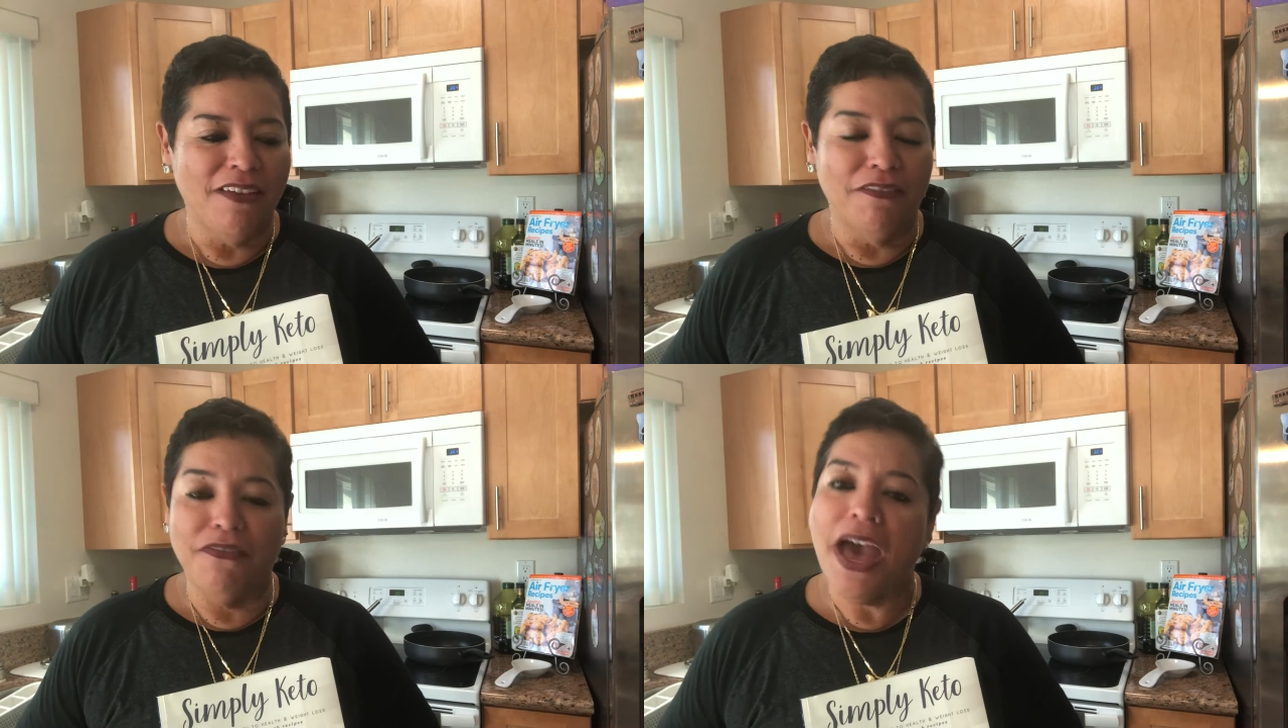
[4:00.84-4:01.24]

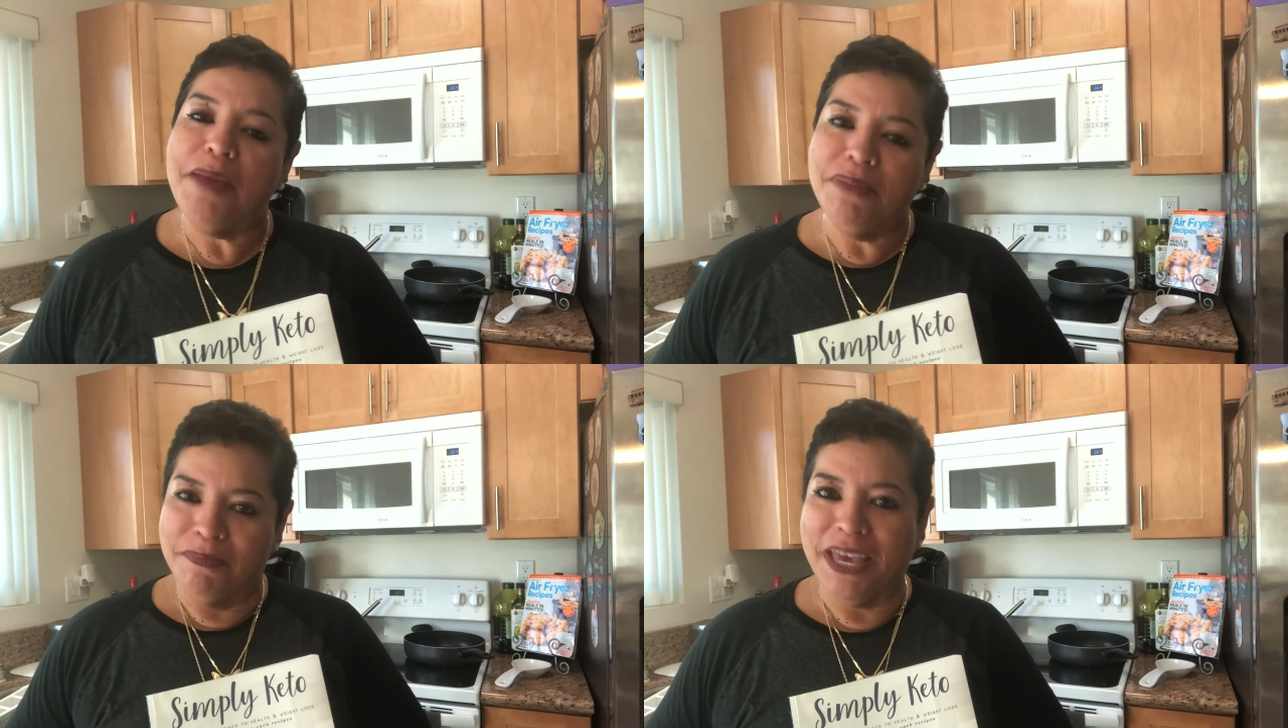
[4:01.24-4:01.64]

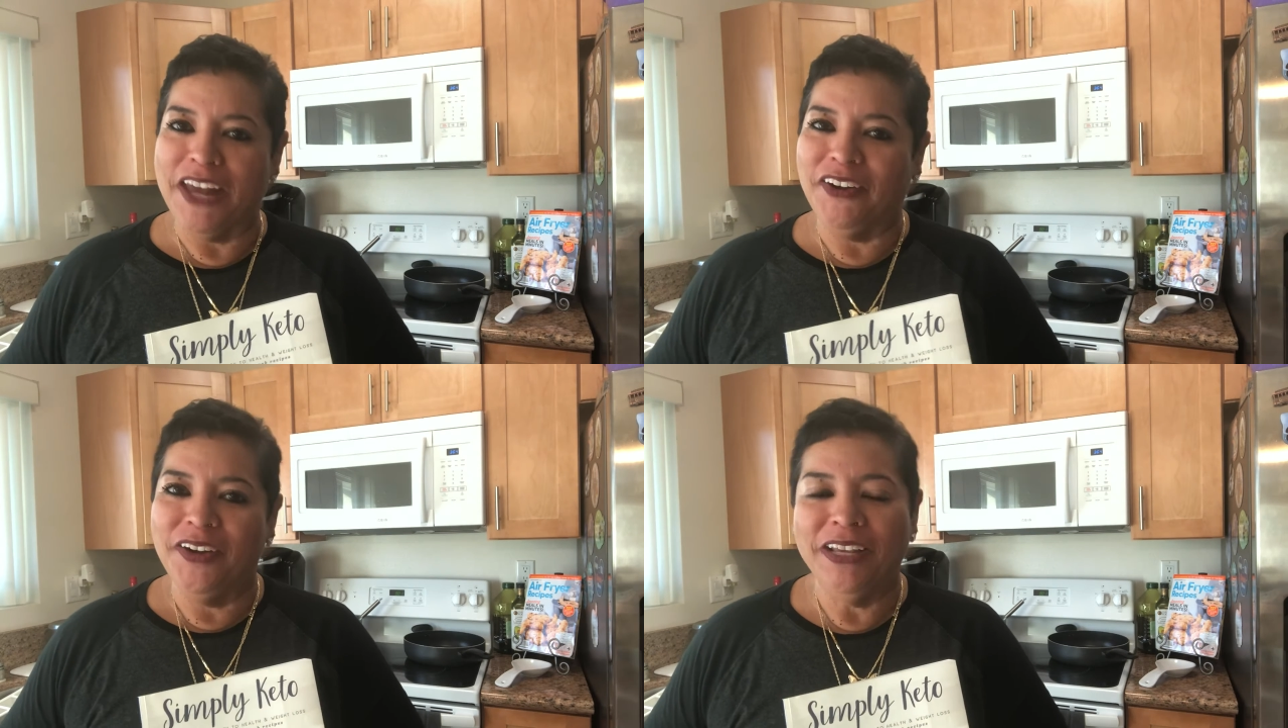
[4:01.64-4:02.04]
vibe
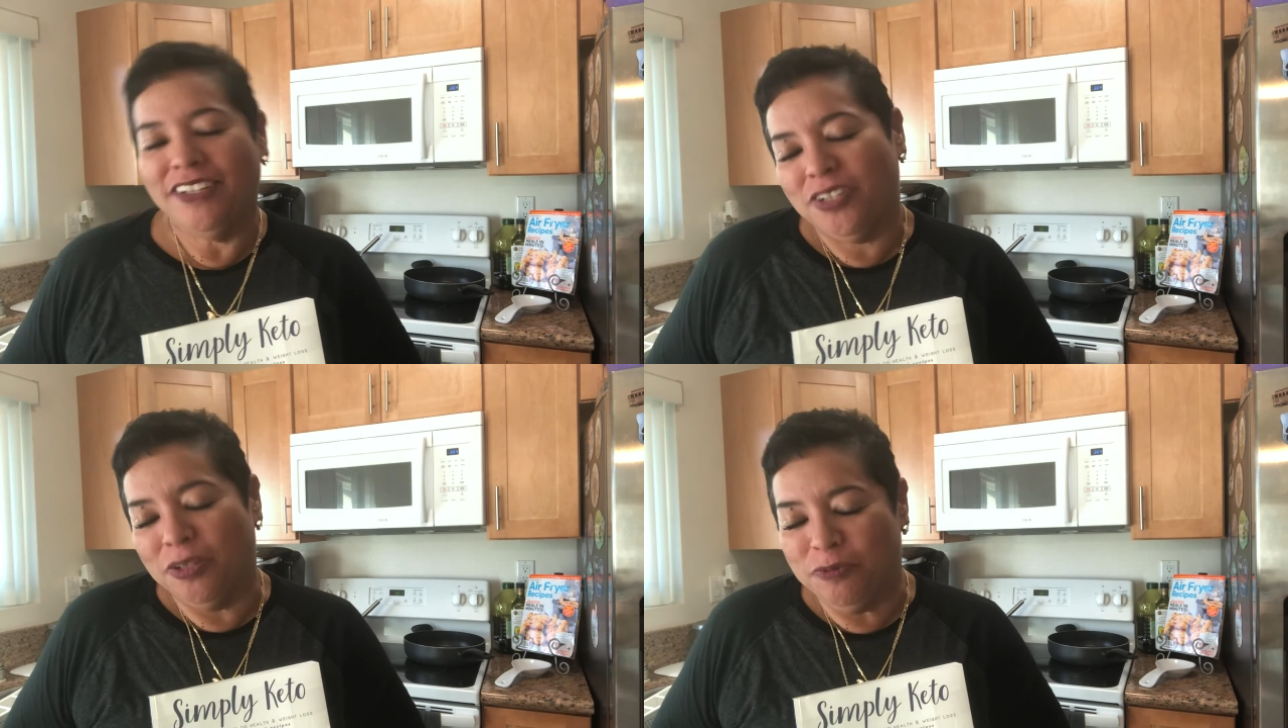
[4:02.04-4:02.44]
better,
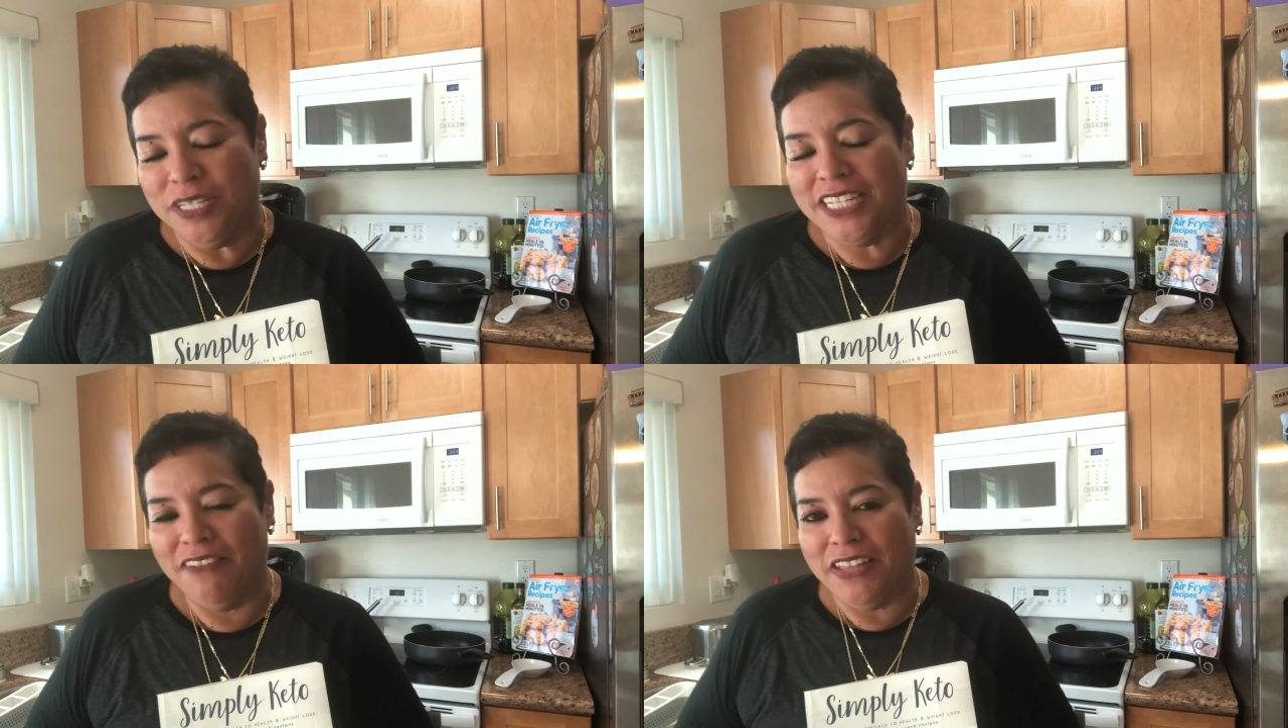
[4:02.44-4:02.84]
shall we
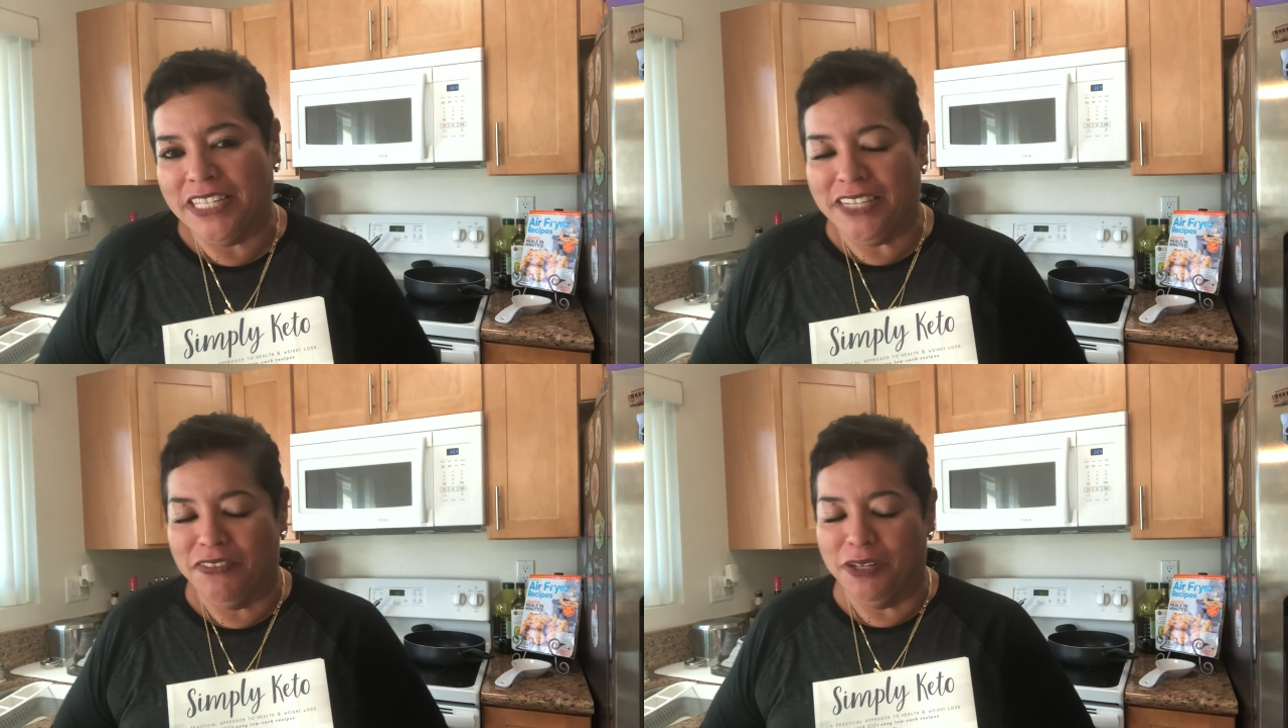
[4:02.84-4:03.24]
say, if
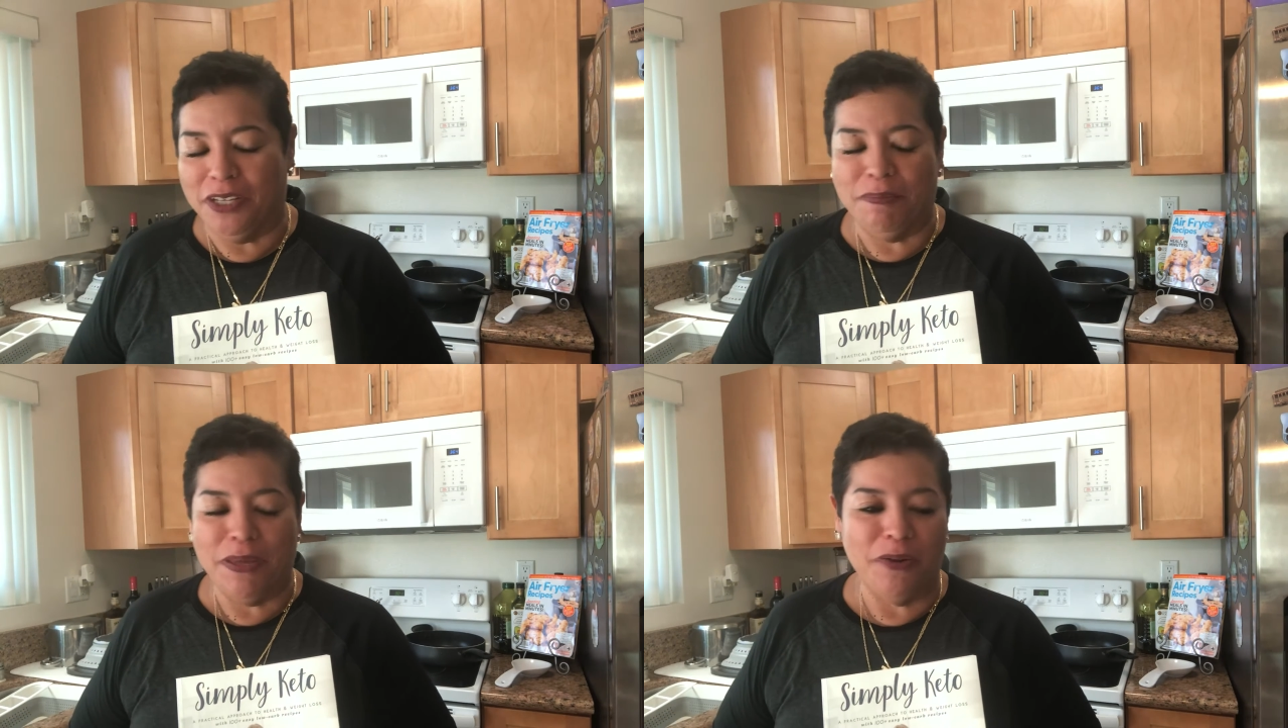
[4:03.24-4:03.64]
that's even
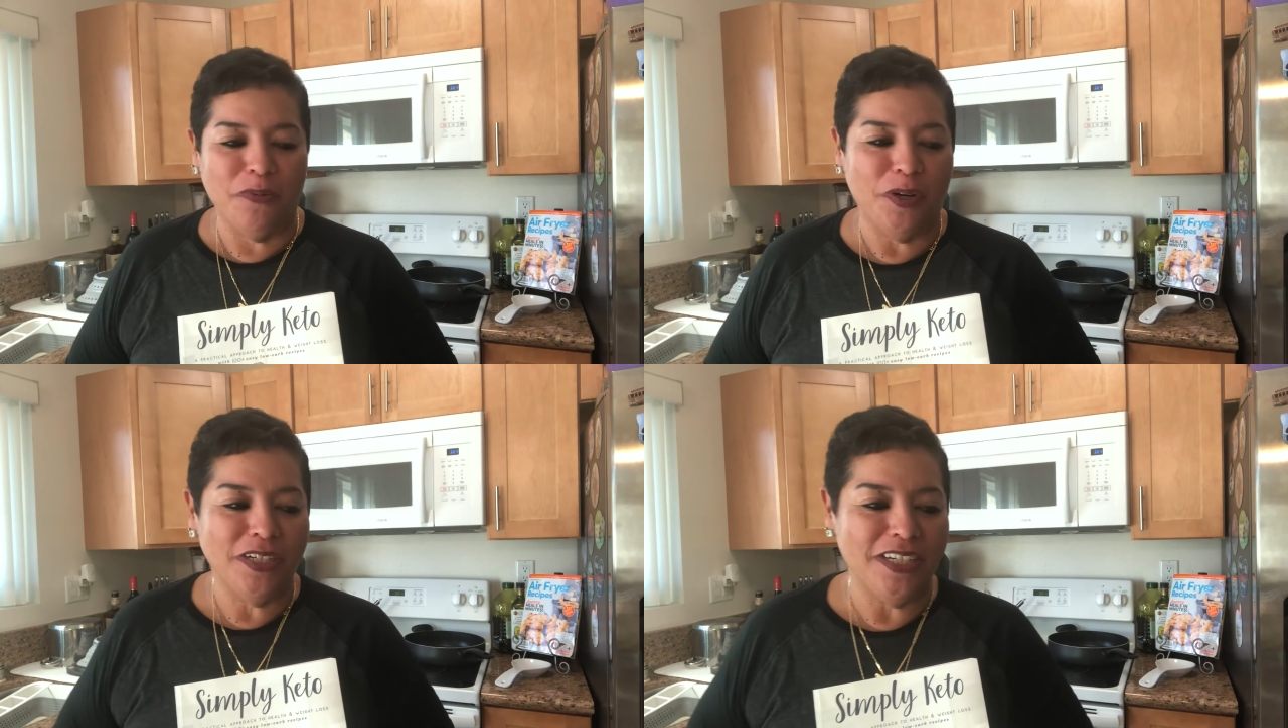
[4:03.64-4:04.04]
a better
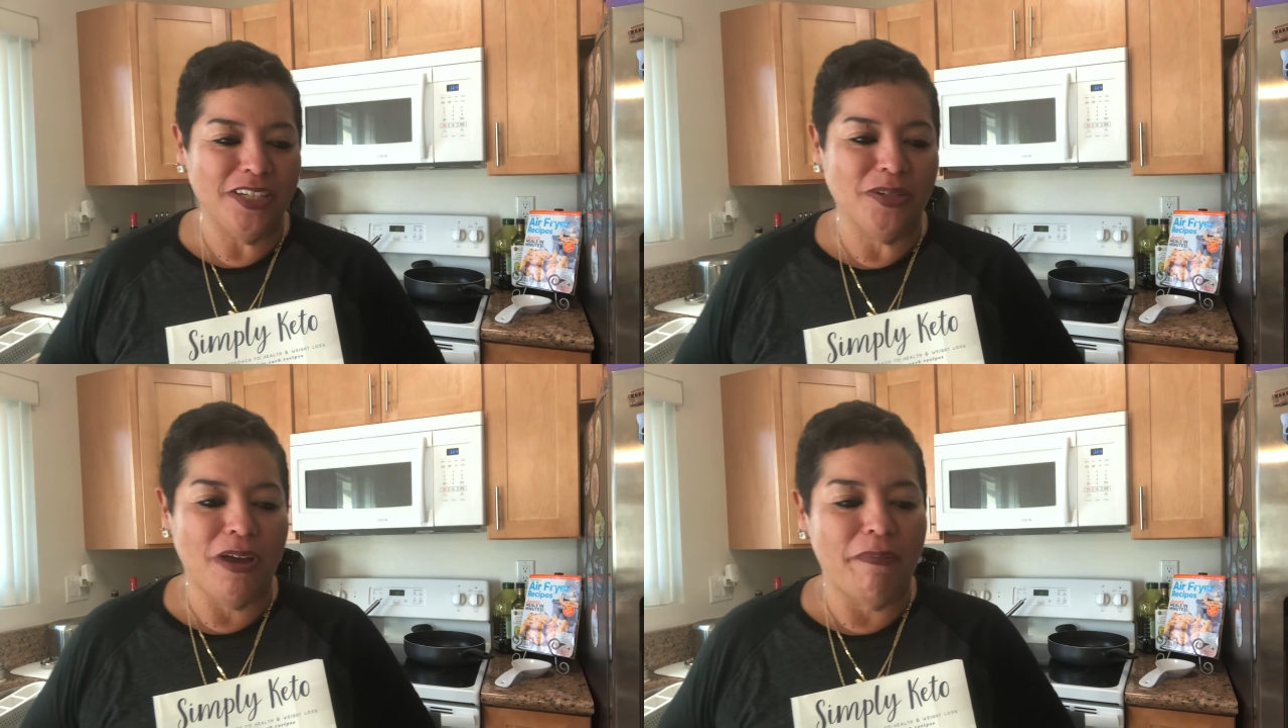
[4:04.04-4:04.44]
word to
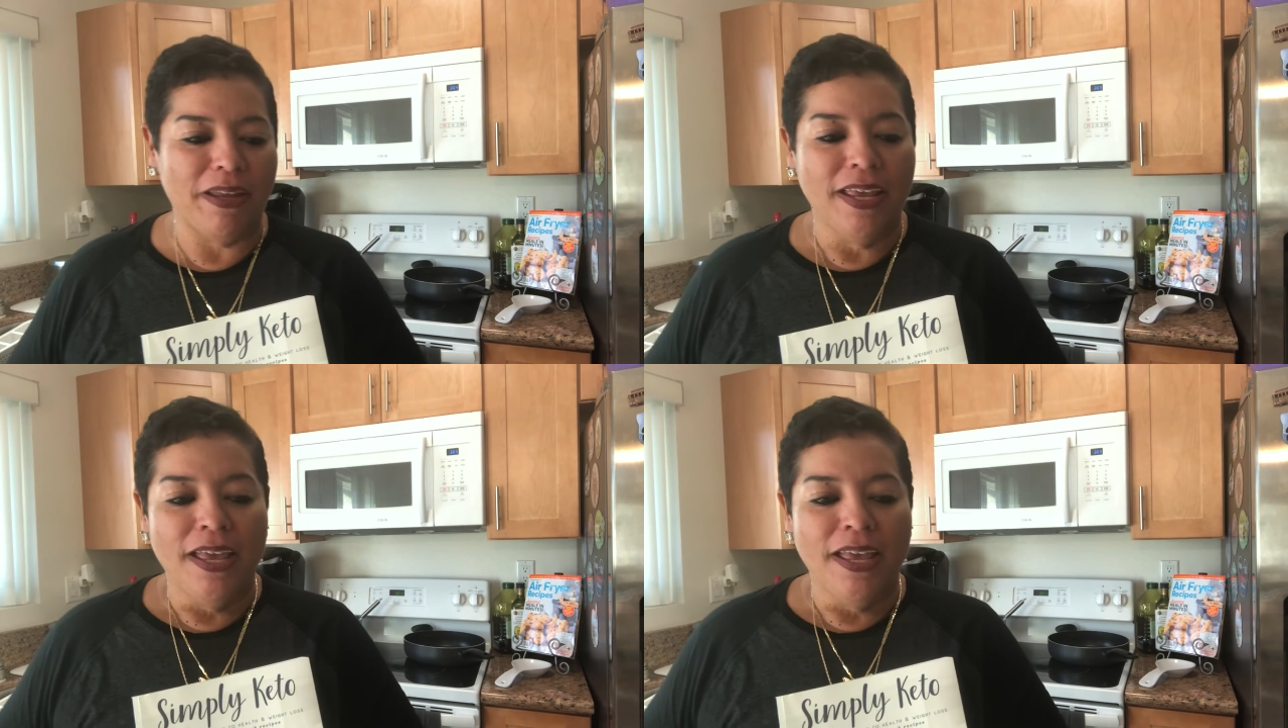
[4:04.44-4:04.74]
describe it.